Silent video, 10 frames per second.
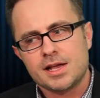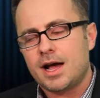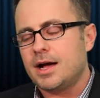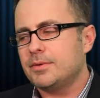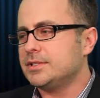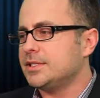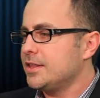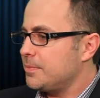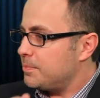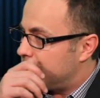I would say
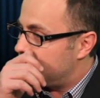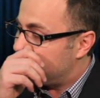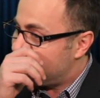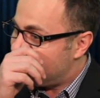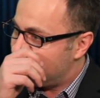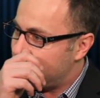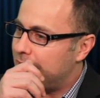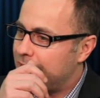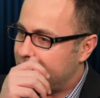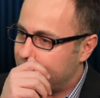that Ben became
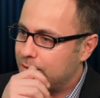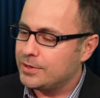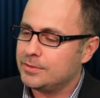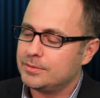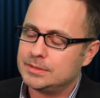my hero.